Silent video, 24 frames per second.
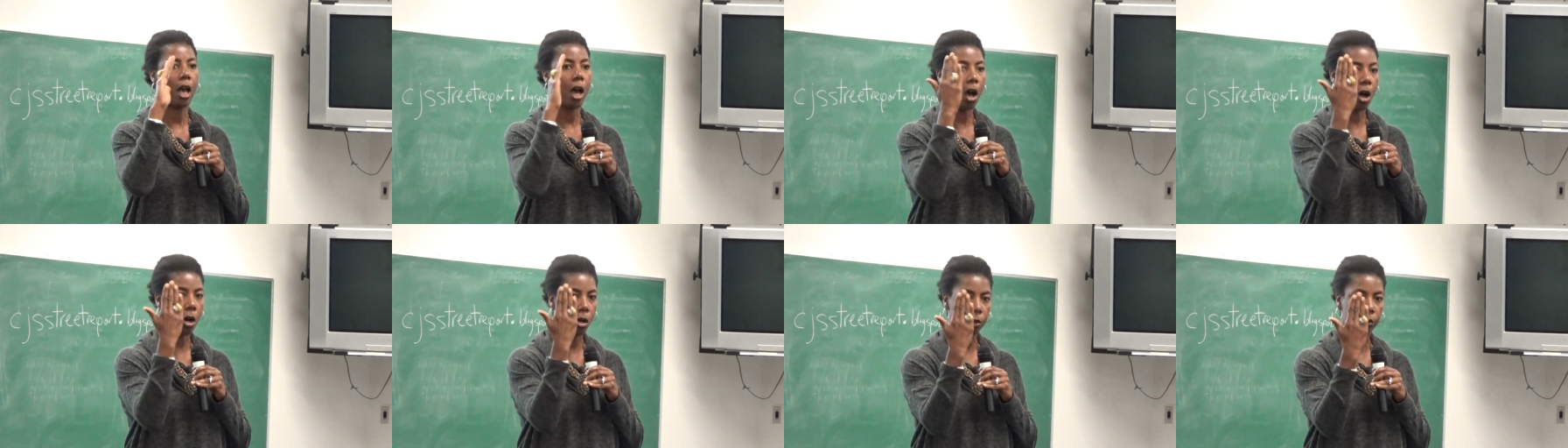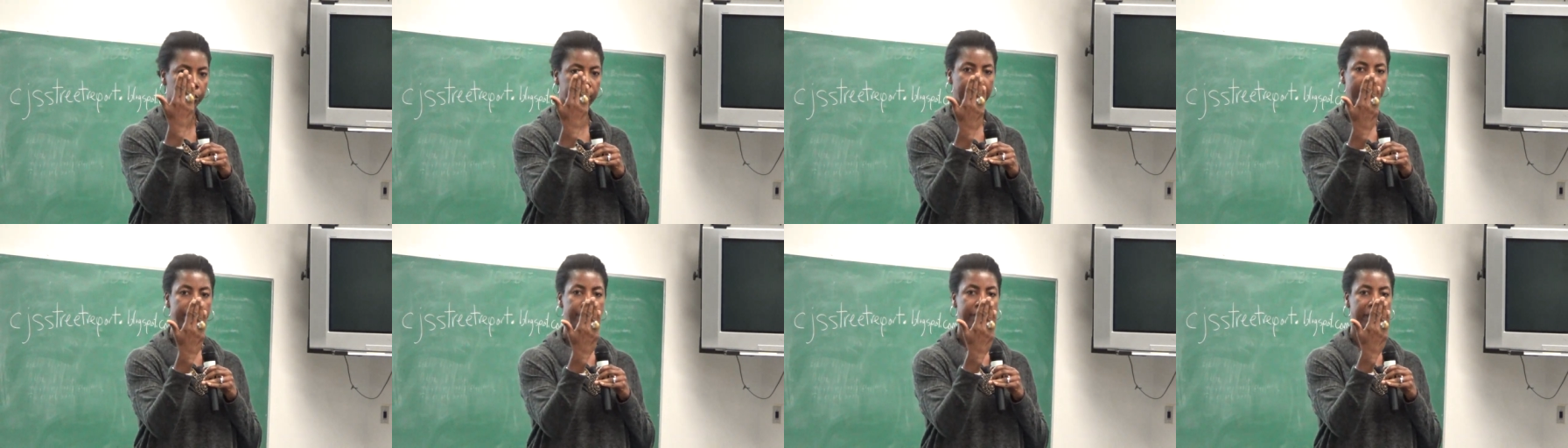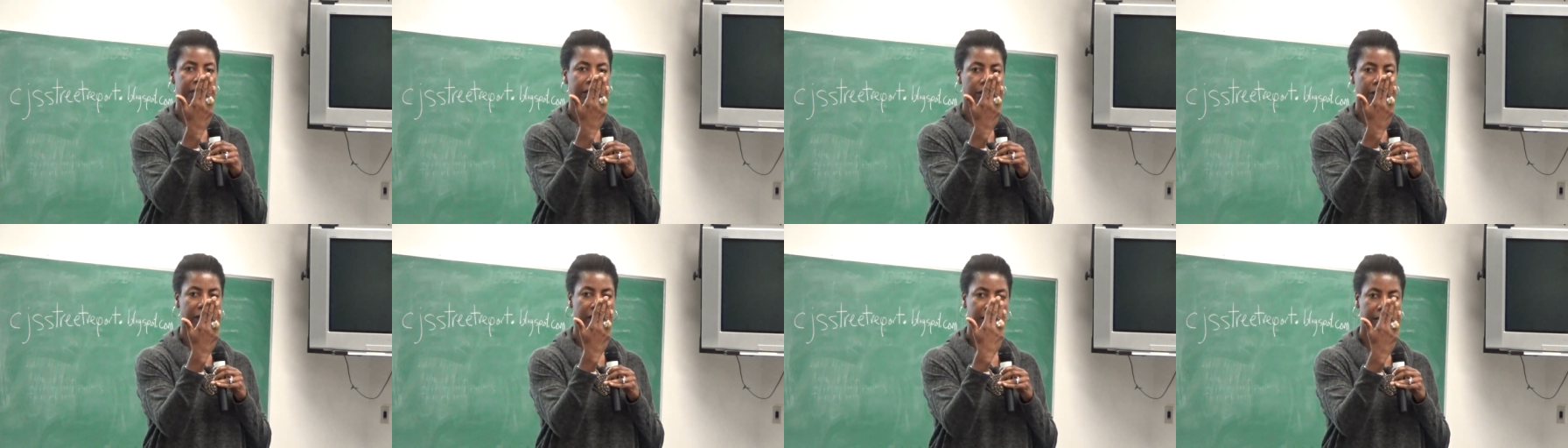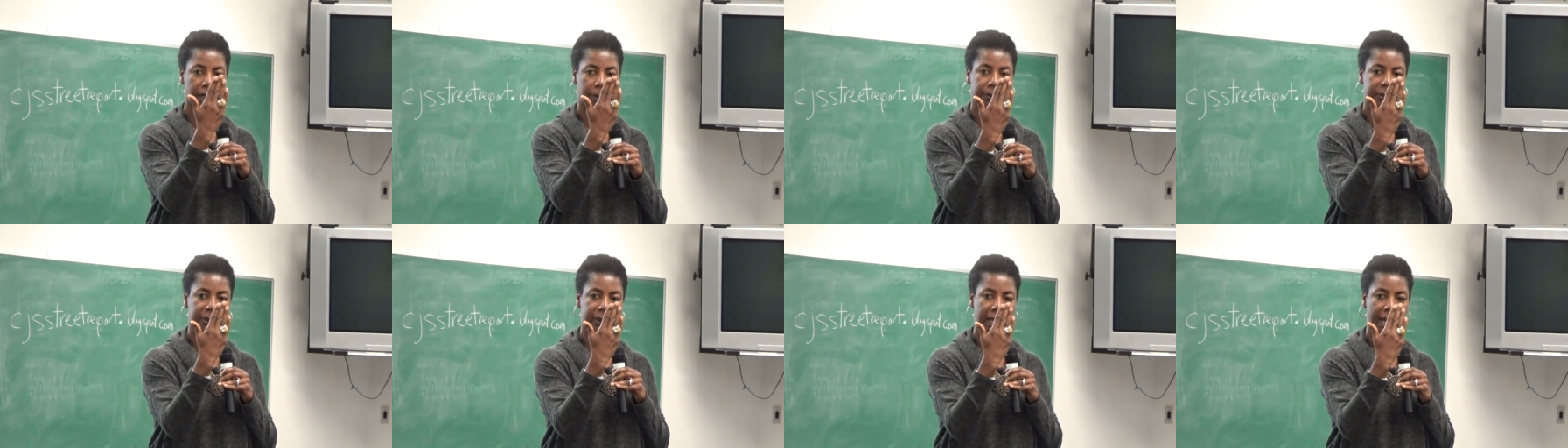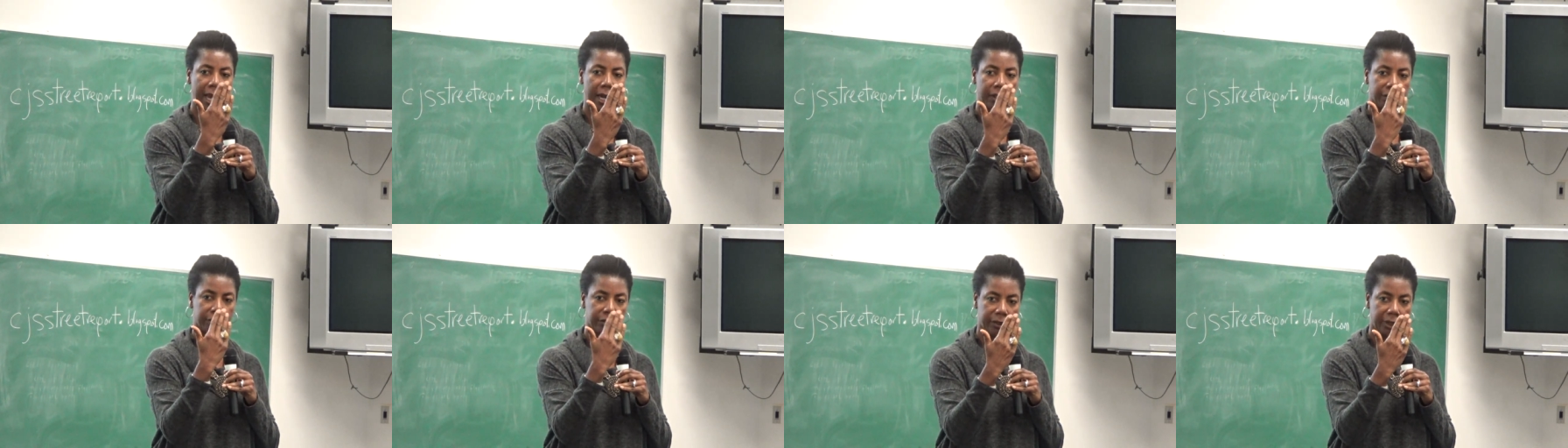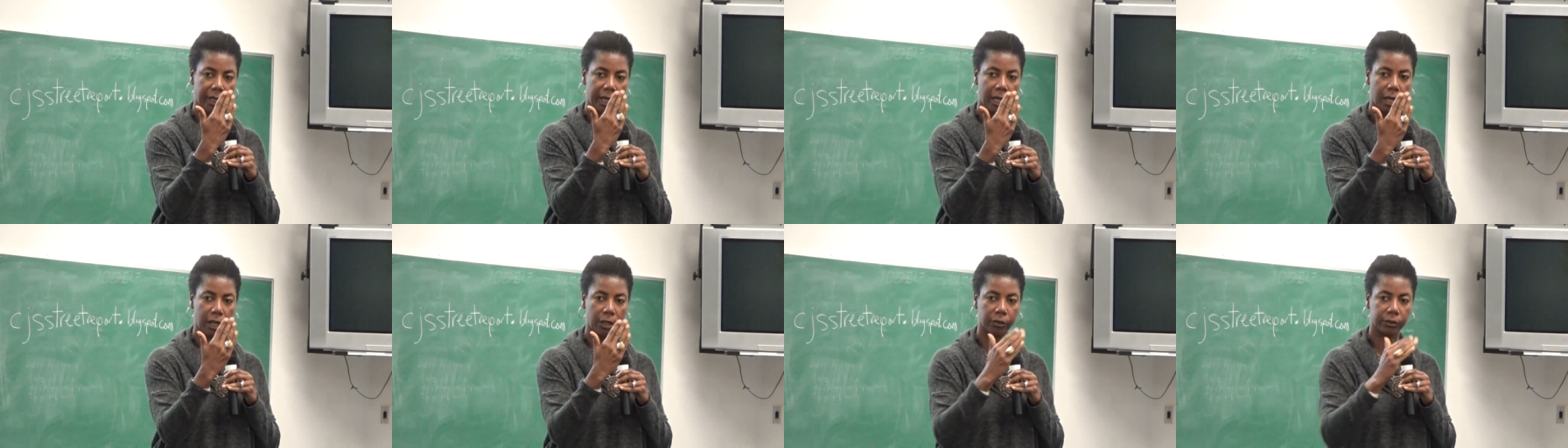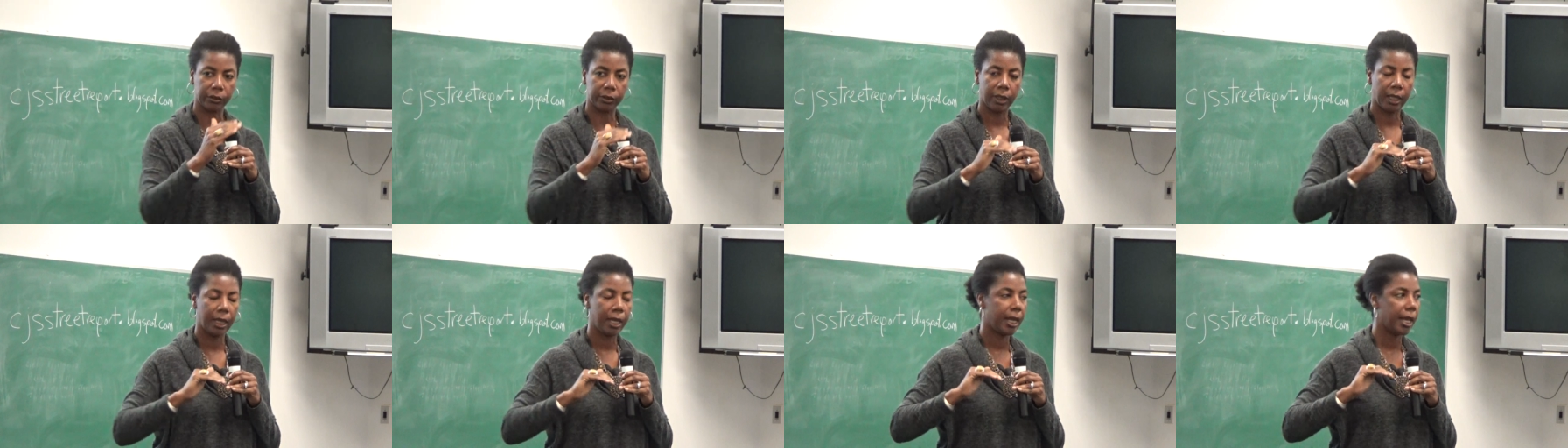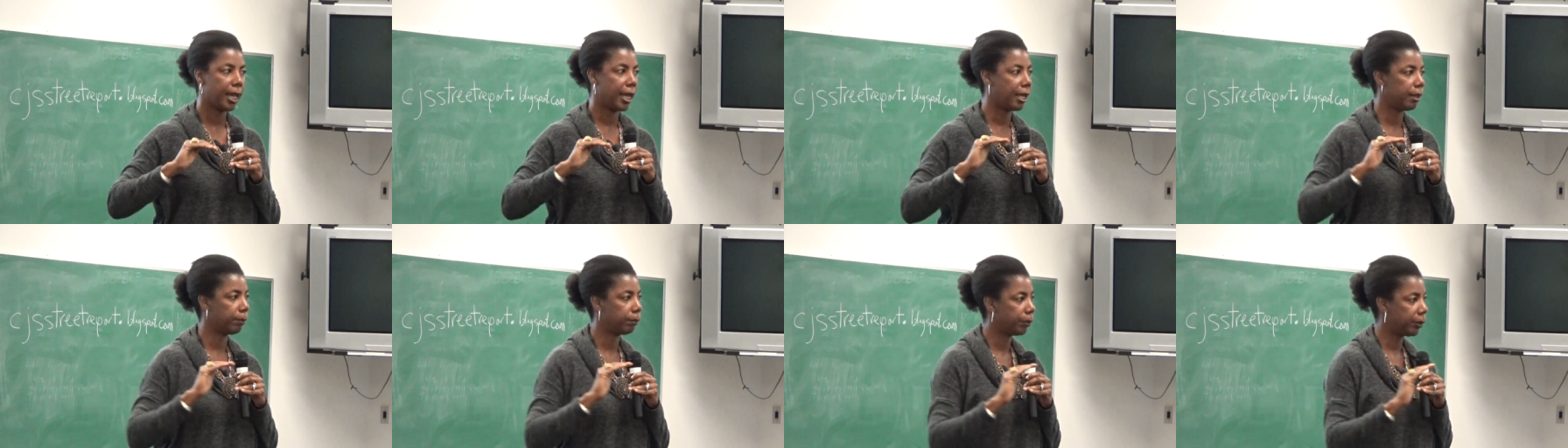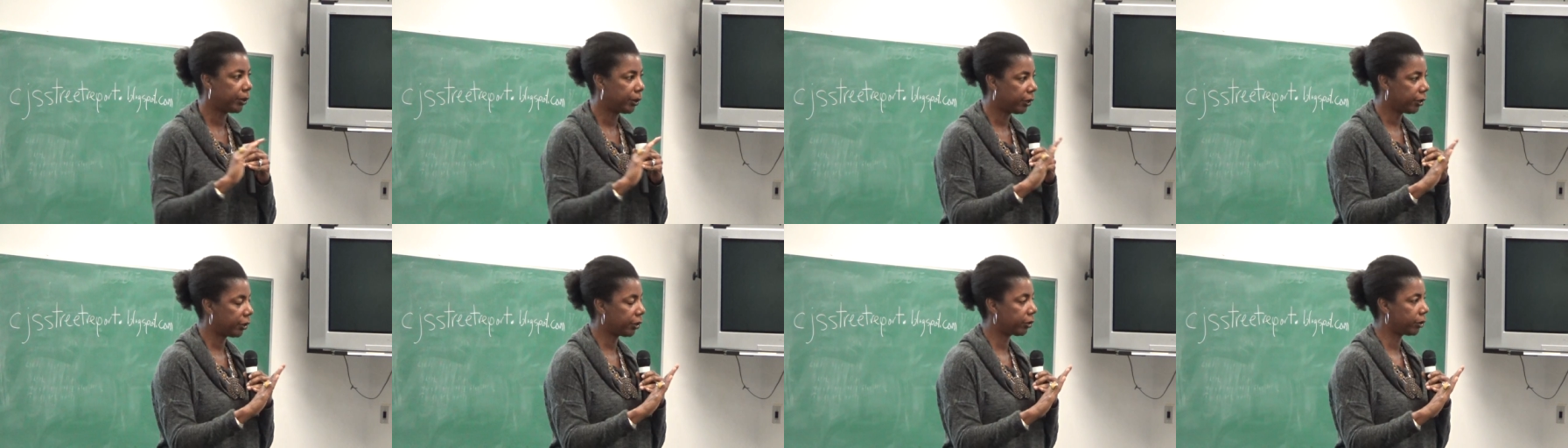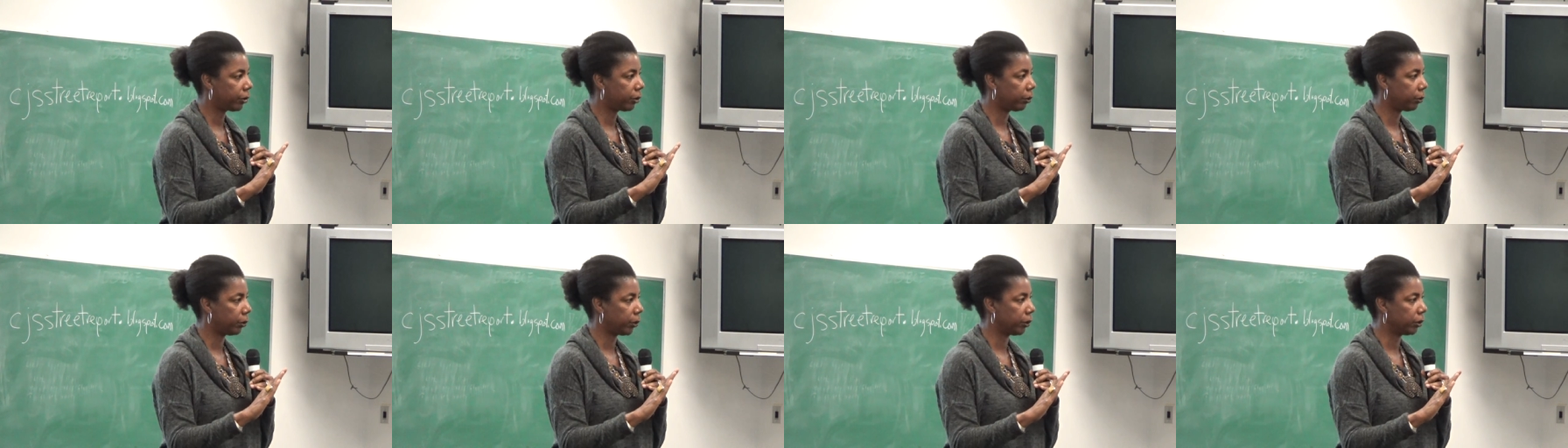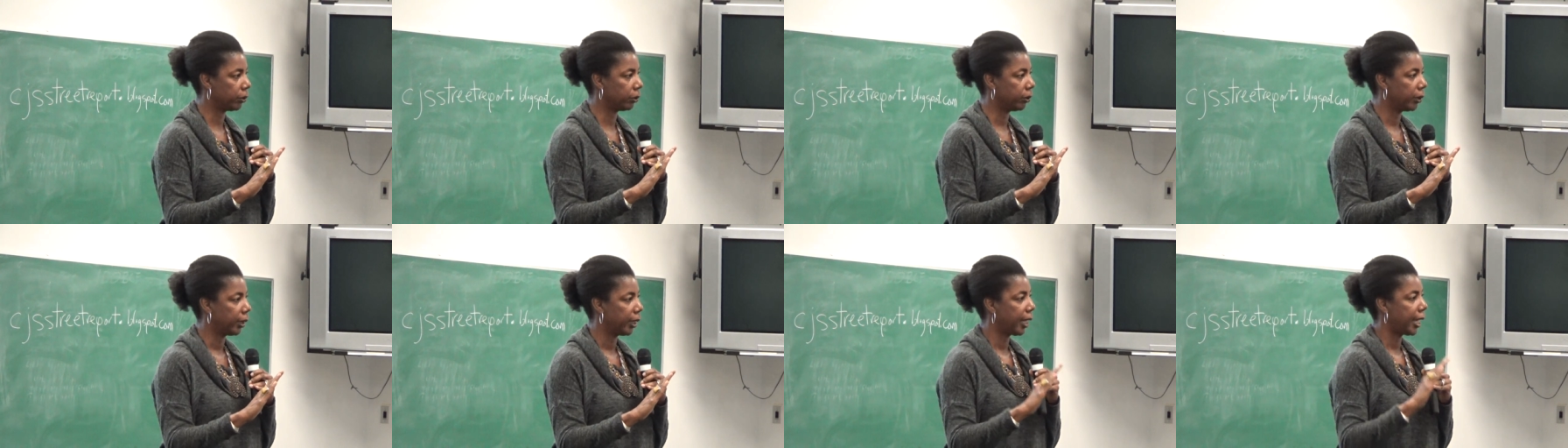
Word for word: Hold that mirror up to ourselves and push through.